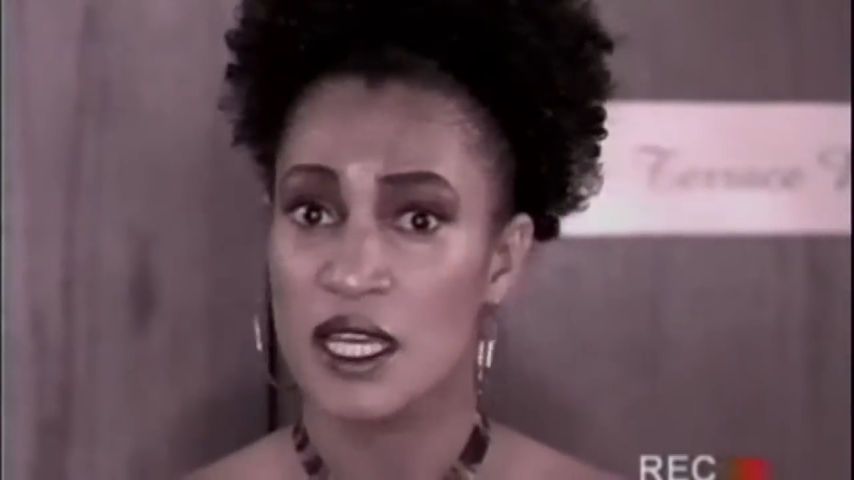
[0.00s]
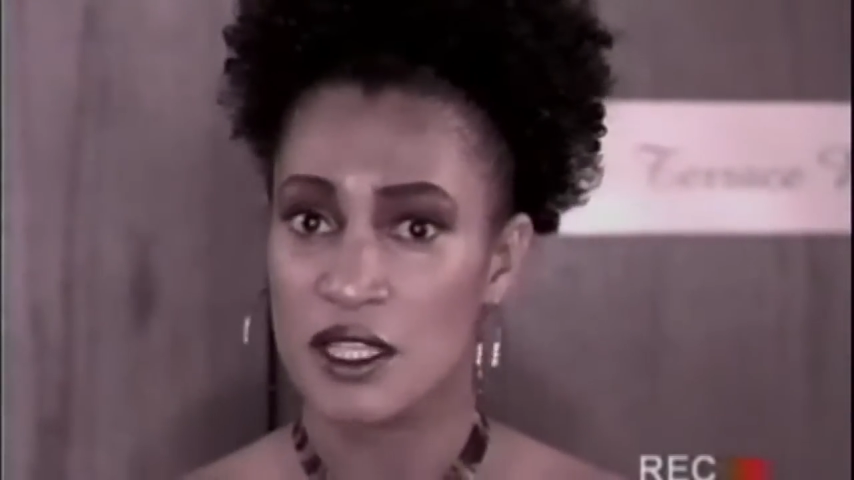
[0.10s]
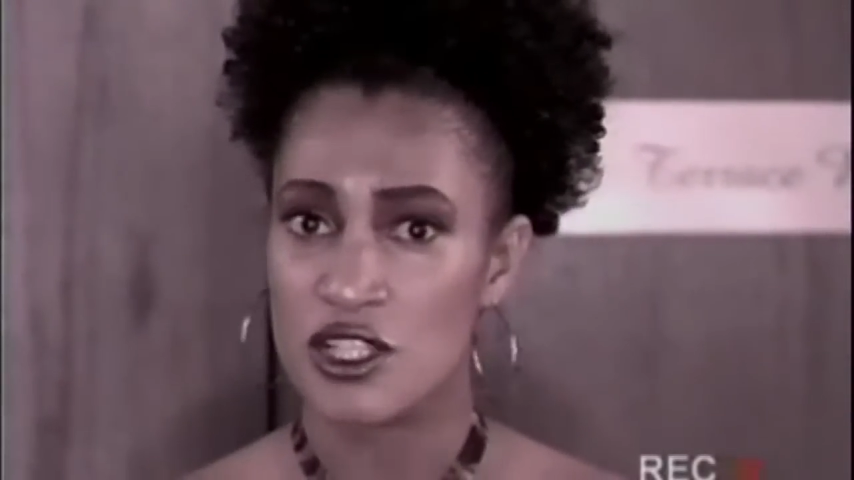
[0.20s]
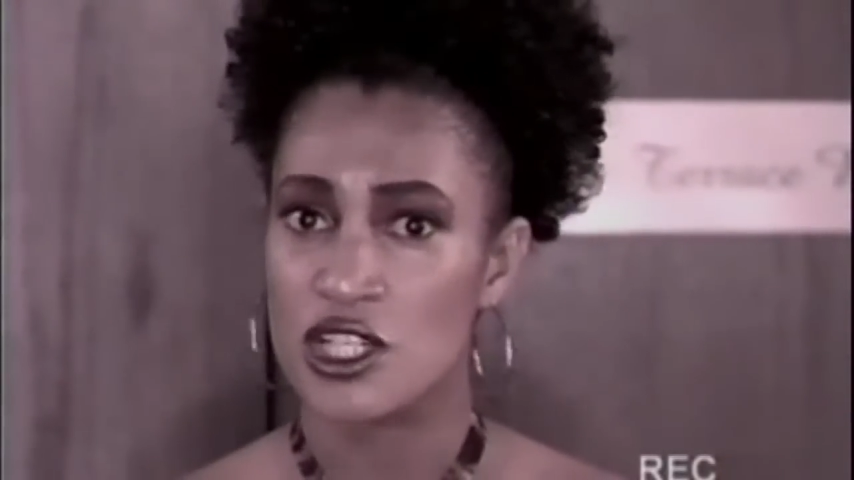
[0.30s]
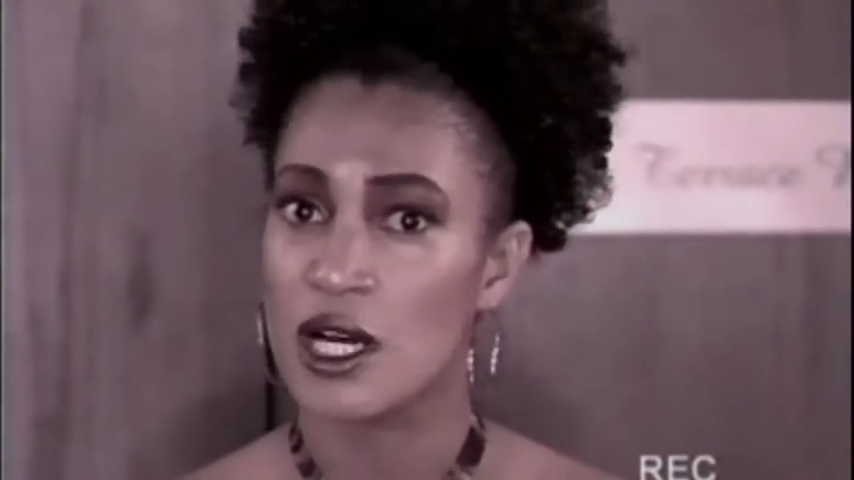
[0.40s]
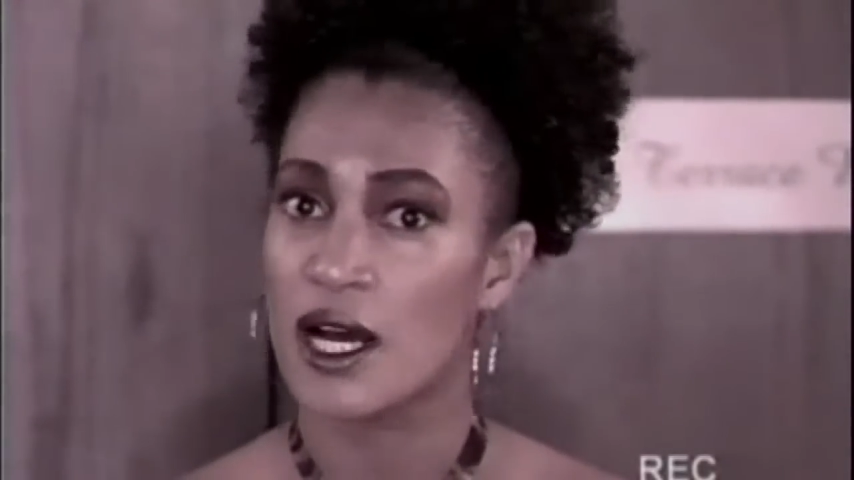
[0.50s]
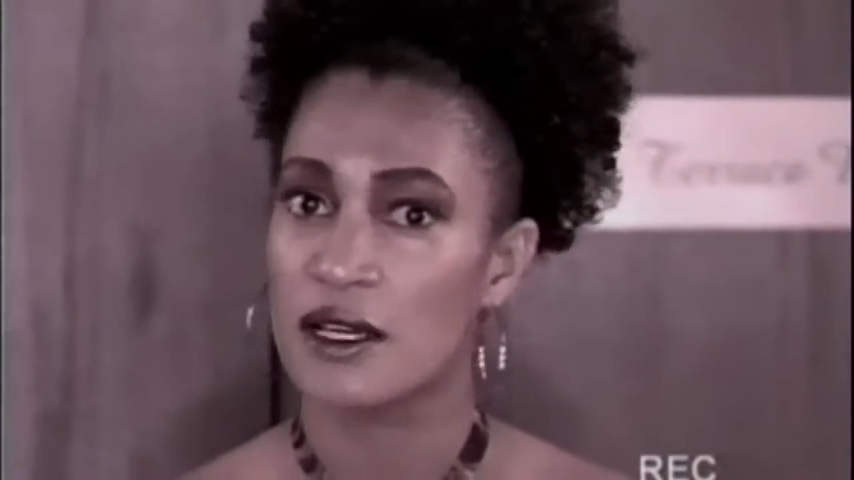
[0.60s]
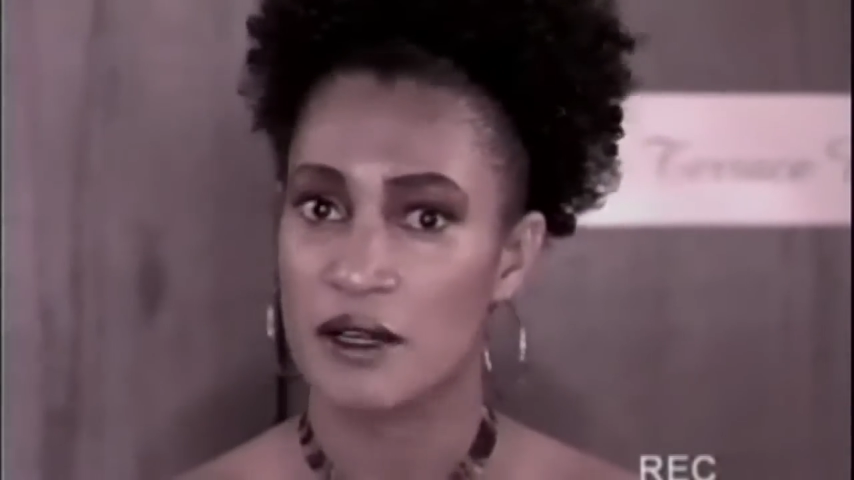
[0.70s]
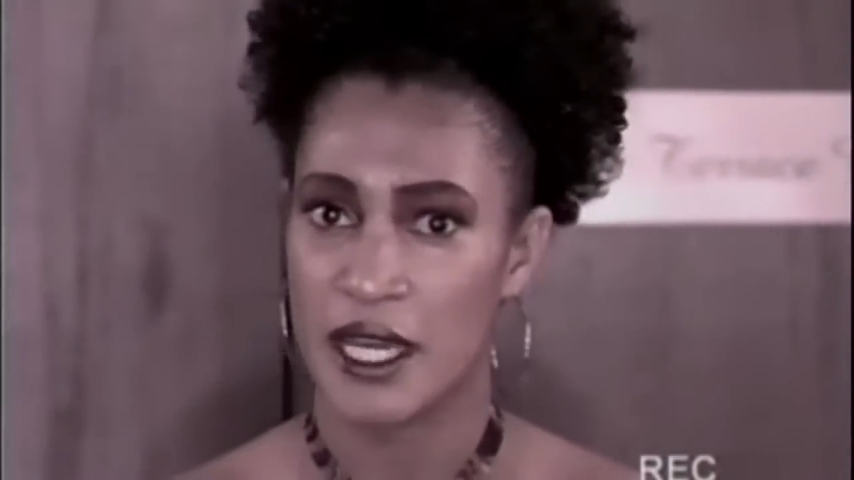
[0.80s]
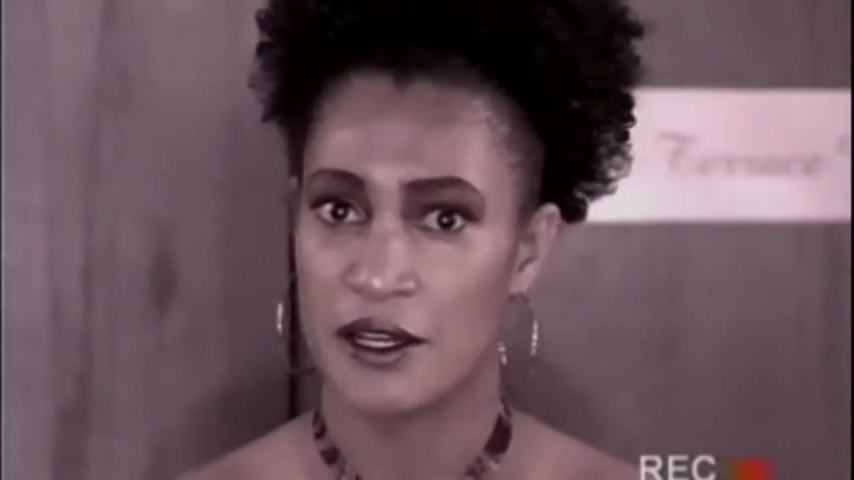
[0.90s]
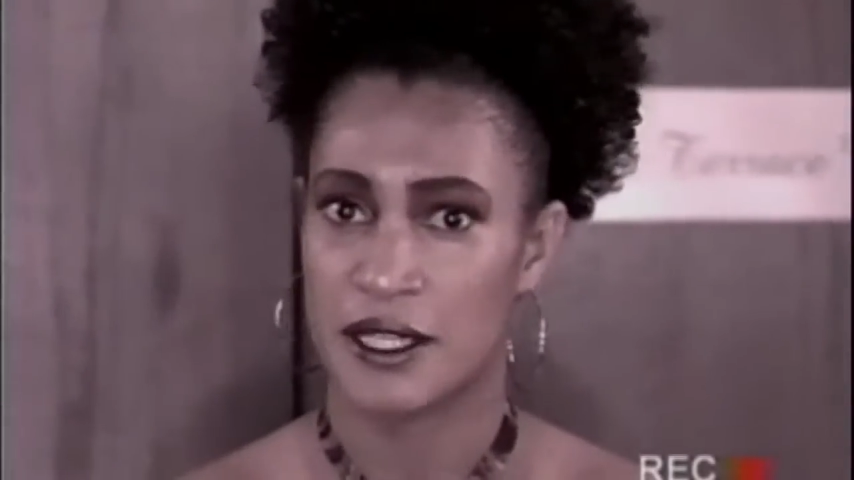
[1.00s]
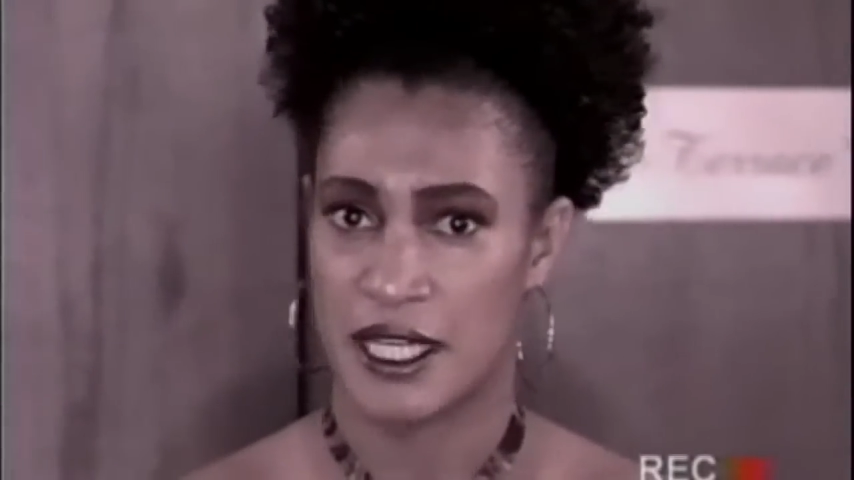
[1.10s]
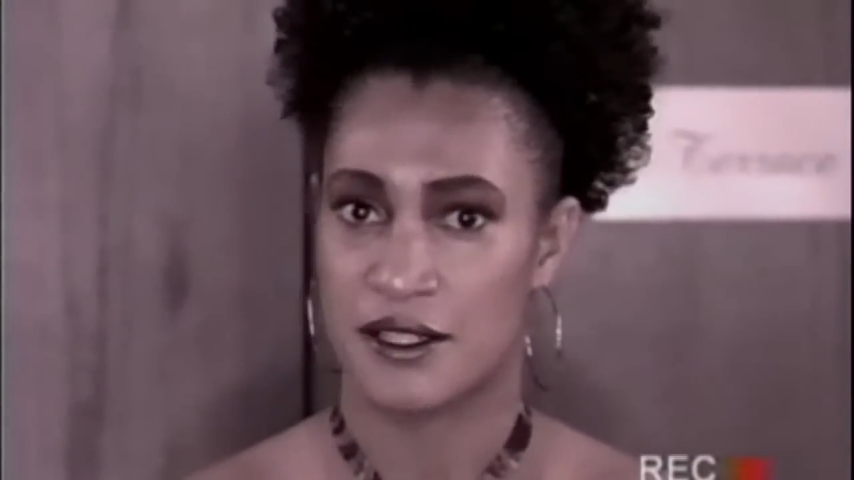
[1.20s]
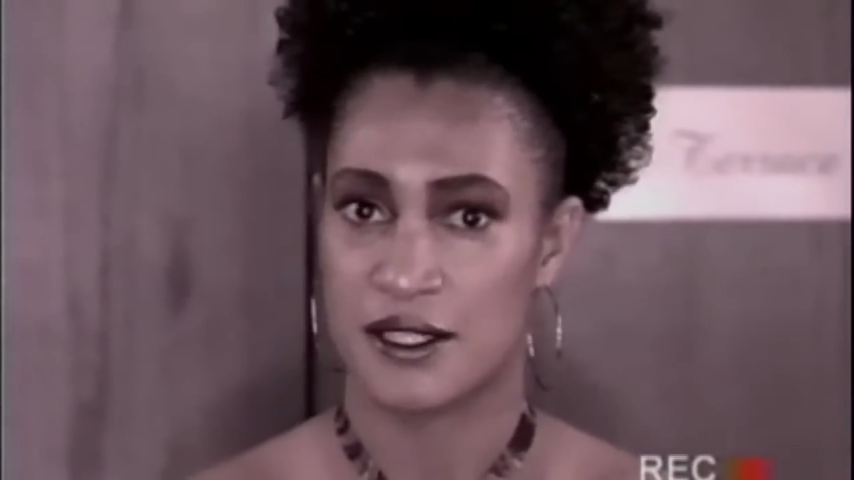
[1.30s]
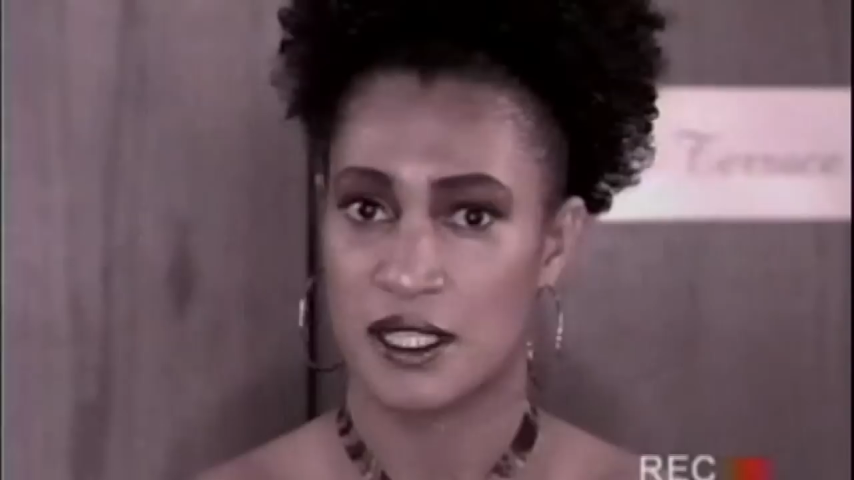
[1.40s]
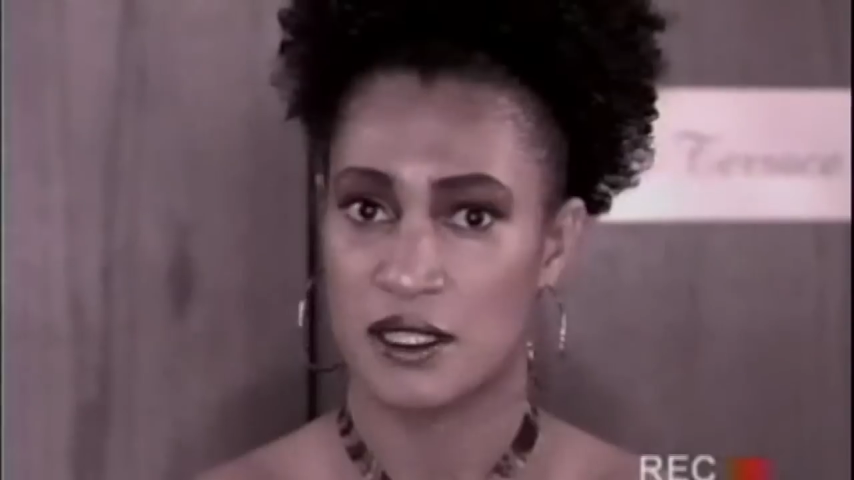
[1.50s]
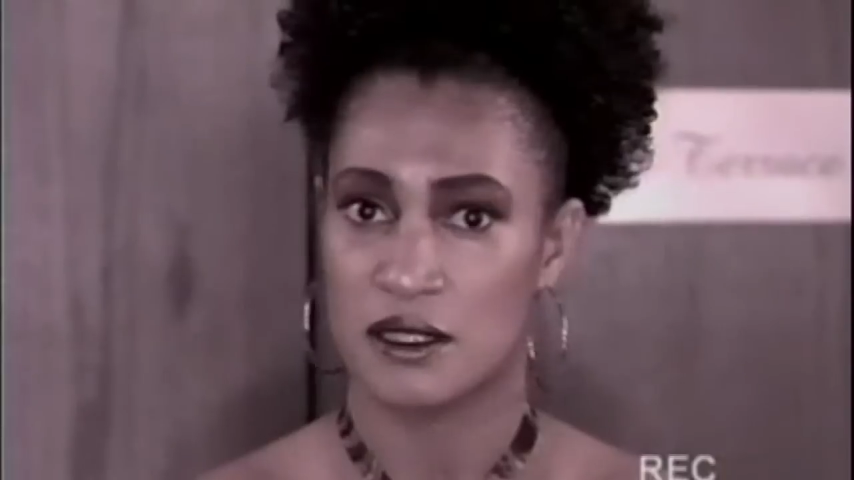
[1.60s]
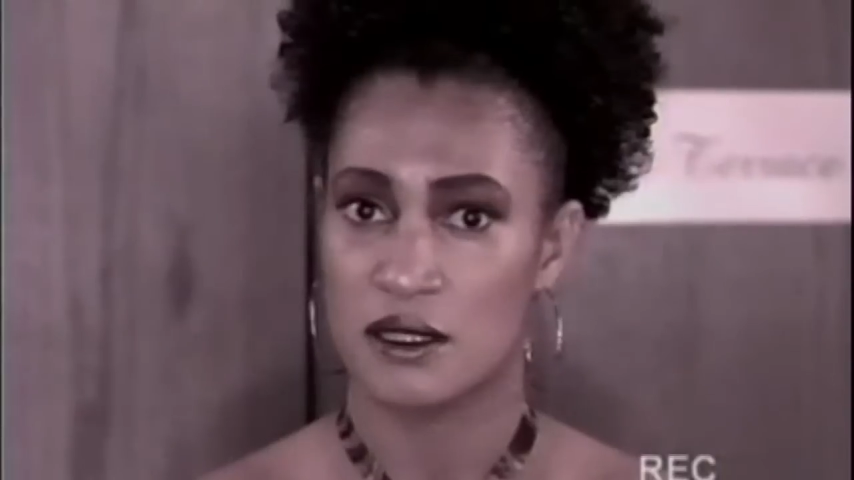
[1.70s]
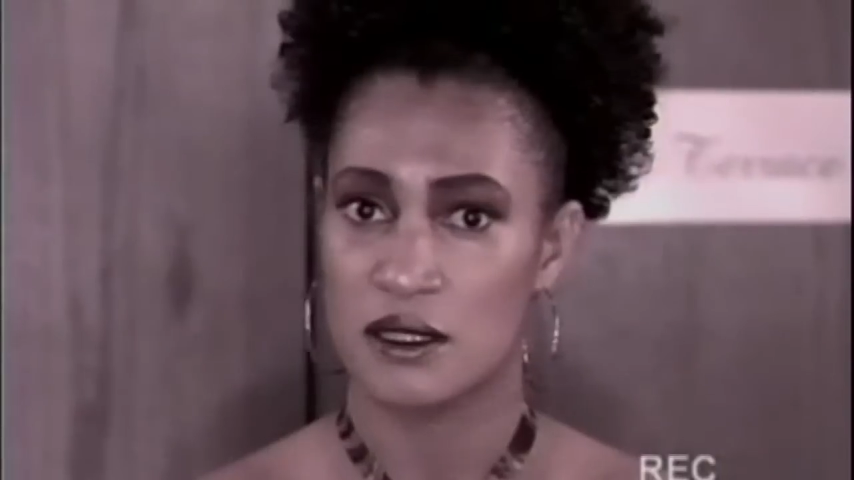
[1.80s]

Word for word: in the Chicago hair care scene.